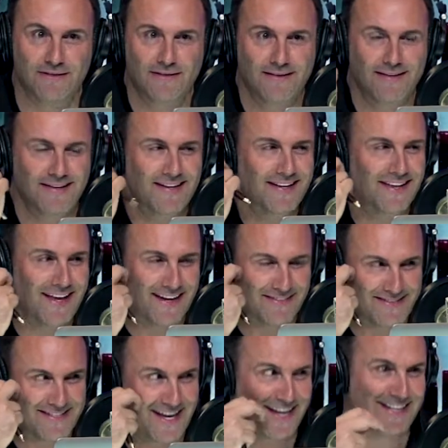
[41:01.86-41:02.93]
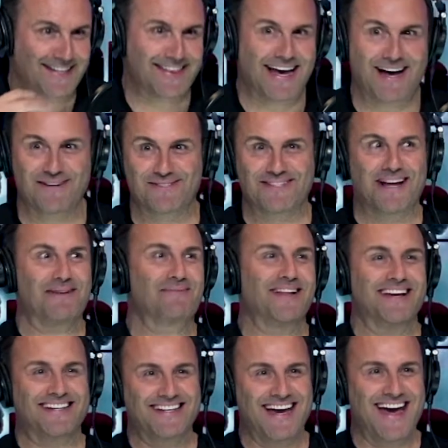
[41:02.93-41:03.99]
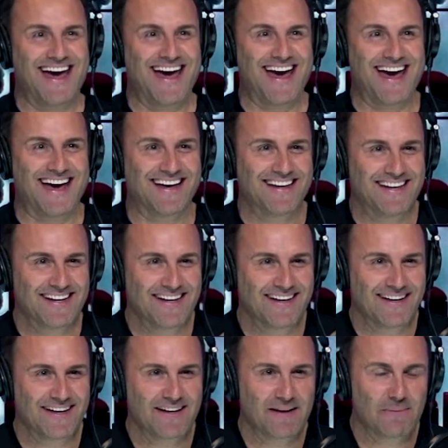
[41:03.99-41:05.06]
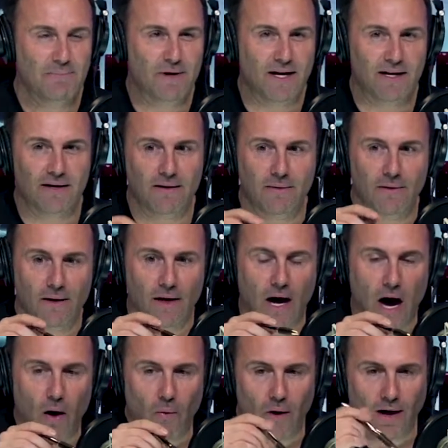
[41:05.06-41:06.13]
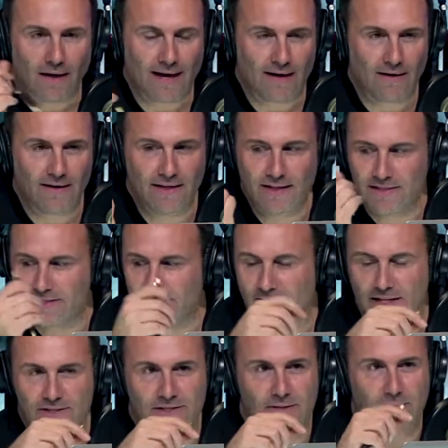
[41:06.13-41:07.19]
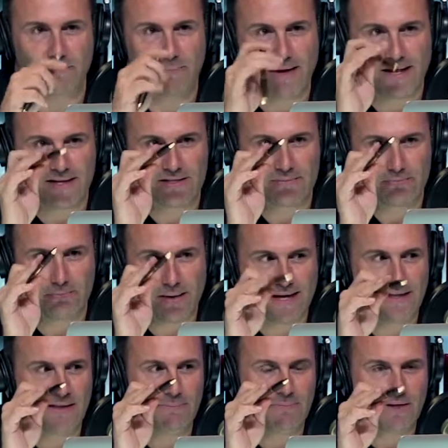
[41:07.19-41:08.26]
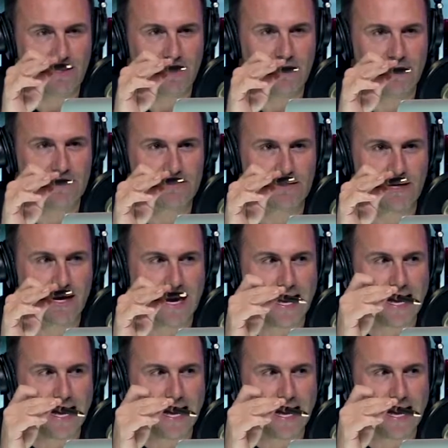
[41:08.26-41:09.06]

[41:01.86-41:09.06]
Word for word: Right. Like if it's 90,000, I'm like, yeah. I love that. But I'll walk out on any stage and it's mainly because